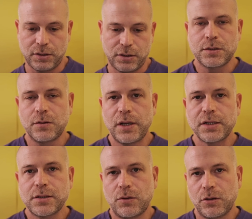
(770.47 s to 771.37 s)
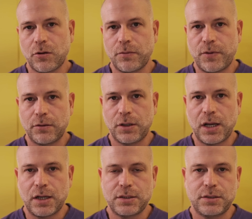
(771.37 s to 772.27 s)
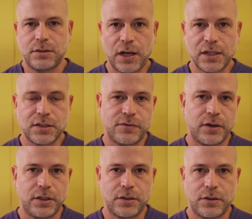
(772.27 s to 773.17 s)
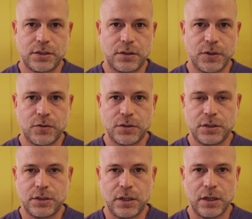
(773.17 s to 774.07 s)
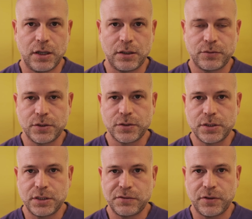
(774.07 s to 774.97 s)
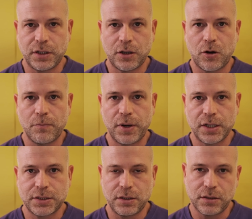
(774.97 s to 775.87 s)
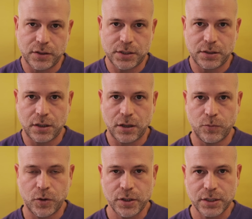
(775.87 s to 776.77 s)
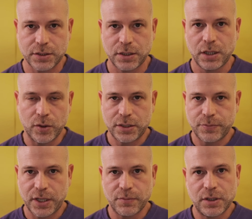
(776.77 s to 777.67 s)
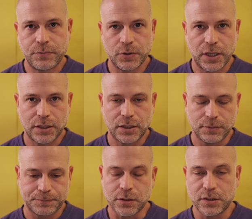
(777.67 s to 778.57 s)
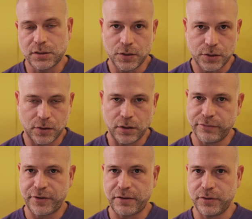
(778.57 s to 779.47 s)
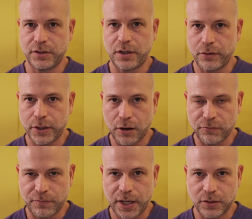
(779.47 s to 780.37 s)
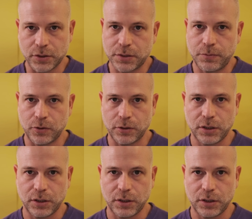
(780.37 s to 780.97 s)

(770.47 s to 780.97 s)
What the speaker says: So next I want to talk about glass. Glass is very interesting because it introduces this very complex and interesting harmonics when it's being manipulated. So it's also a favorite area of mine to explore.